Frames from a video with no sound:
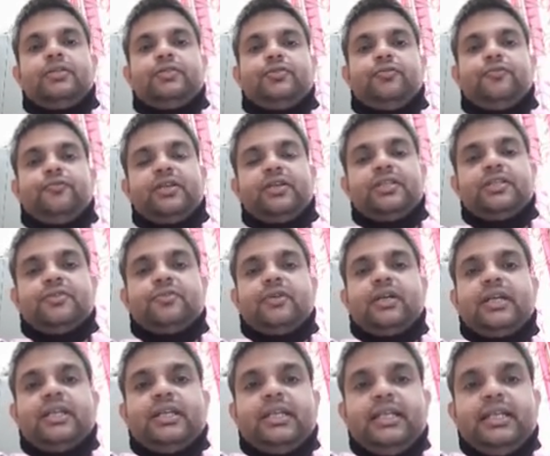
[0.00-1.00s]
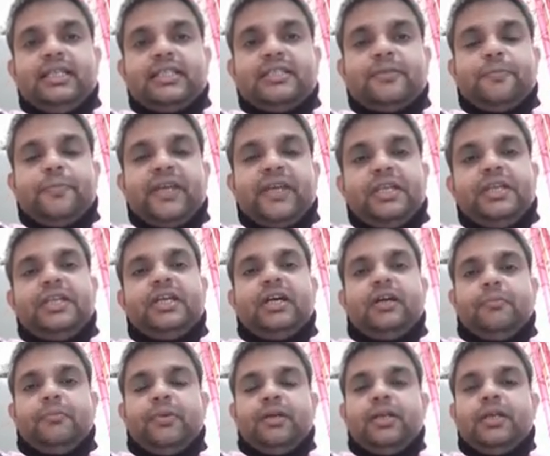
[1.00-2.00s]
So first one is
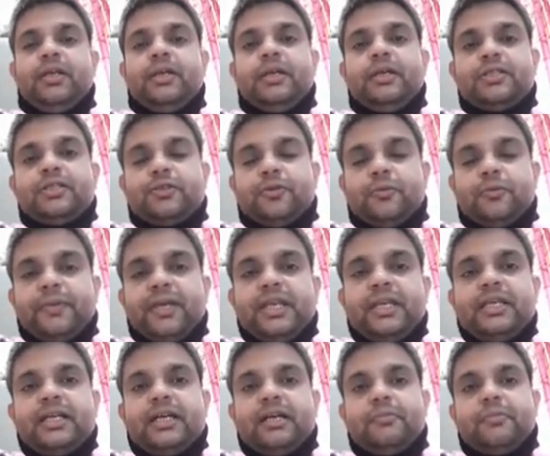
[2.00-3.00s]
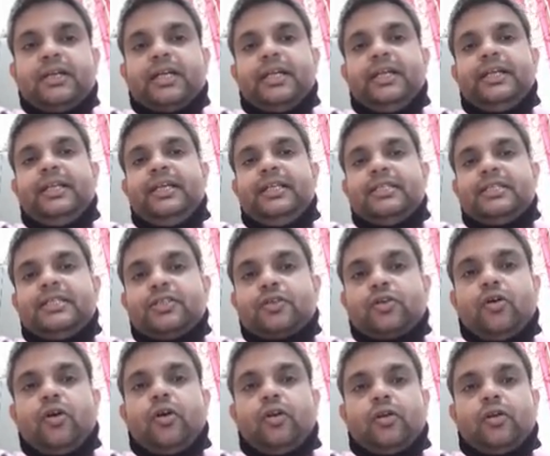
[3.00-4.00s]
periderm. So periderm contains
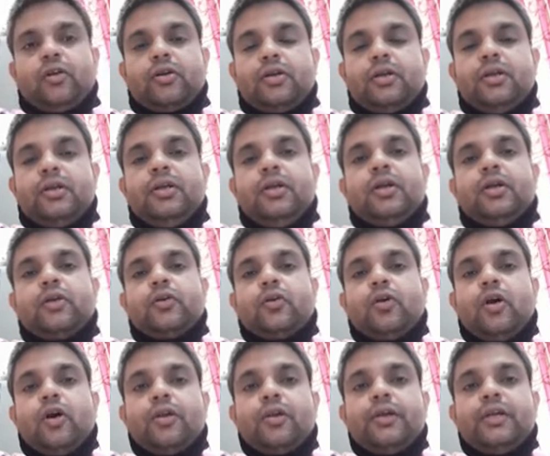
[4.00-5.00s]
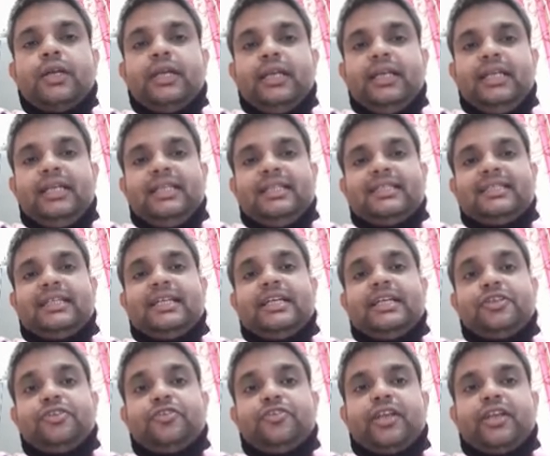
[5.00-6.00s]
cork. Cork is
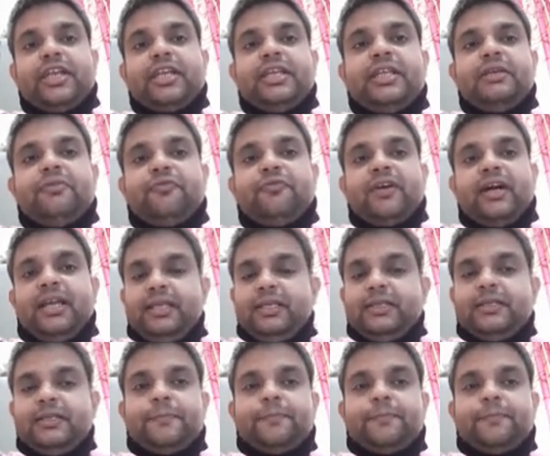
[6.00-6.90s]
stratified.